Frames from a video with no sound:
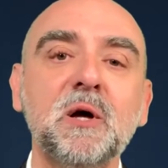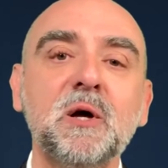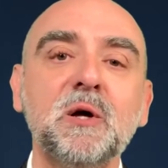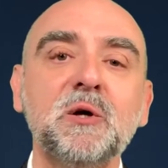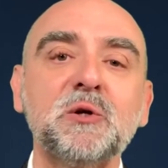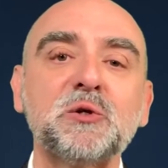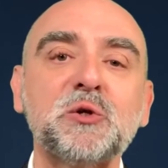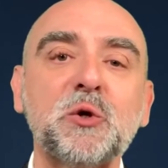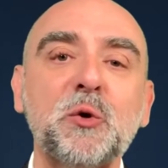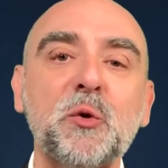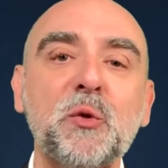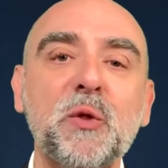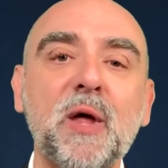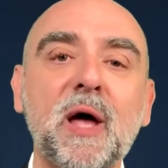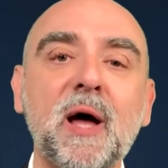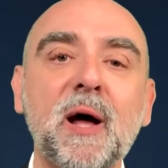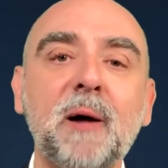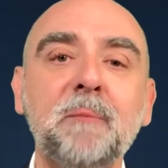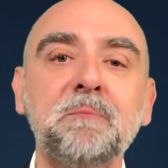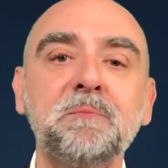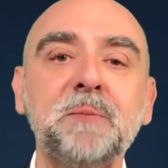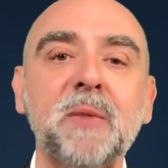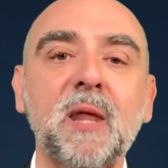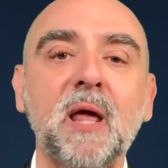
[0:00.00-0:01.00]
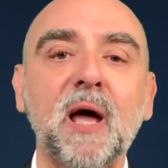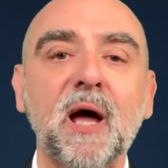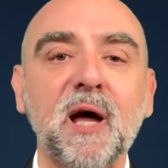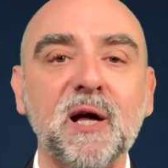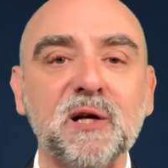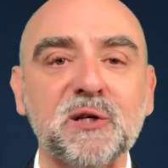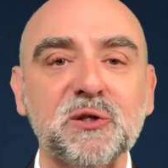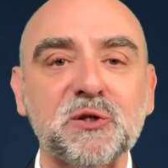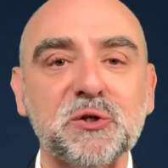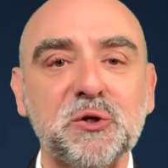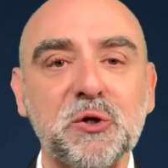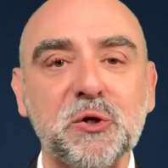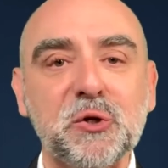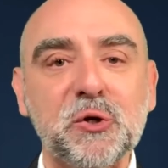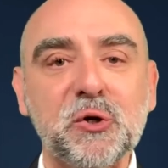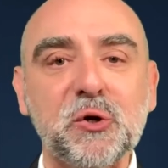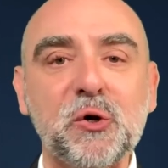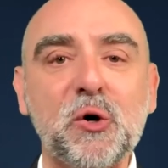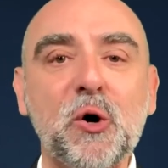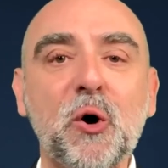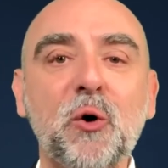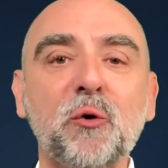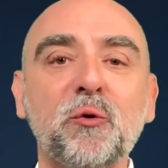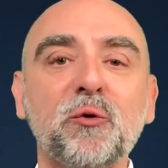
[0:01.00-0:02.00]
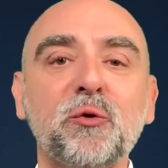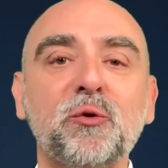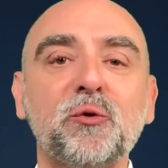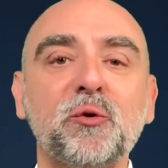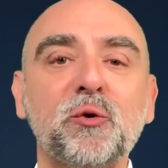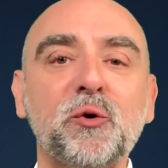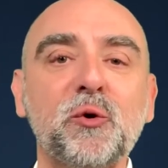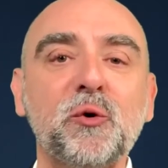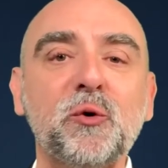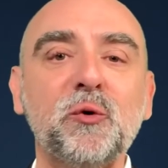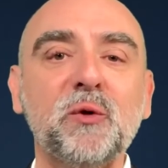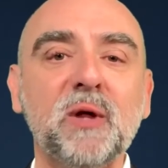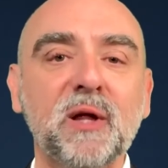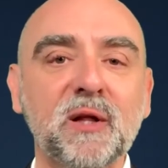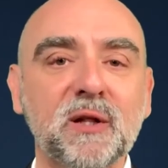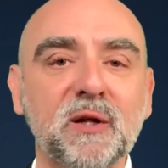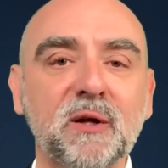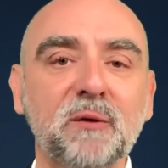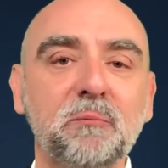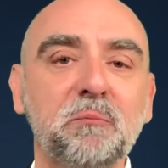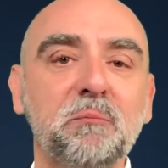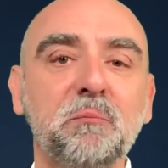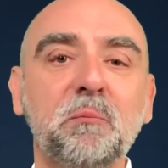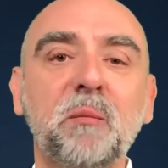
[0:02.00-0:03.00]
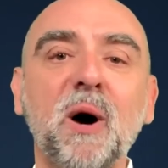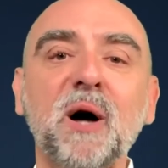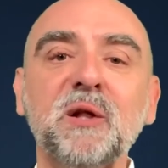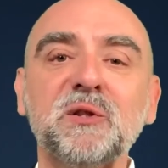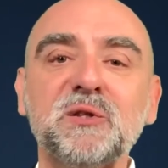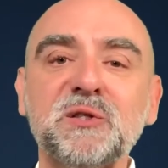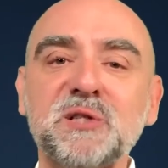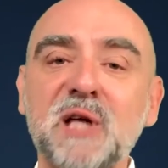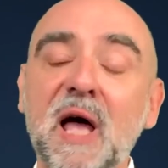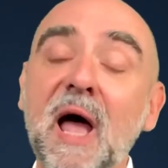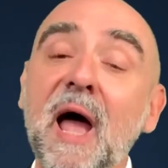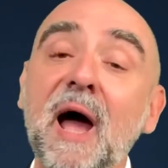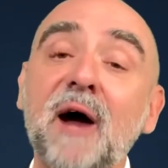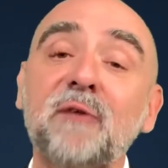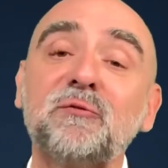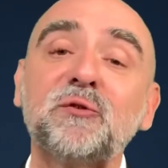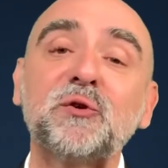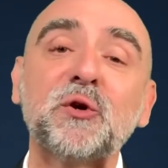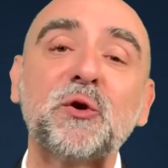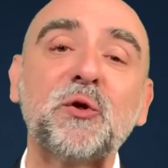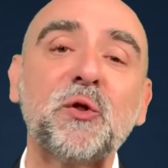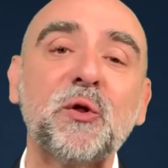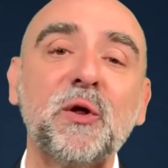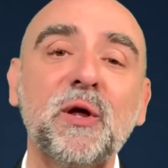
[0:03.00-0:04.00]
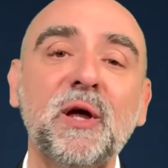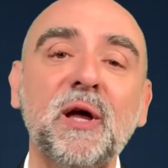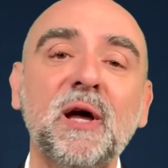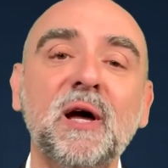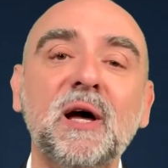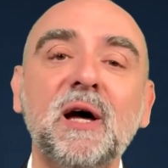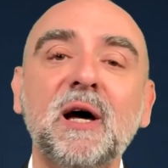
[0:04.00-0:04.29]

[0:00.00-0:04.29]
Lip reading: so that as you go through in the months after the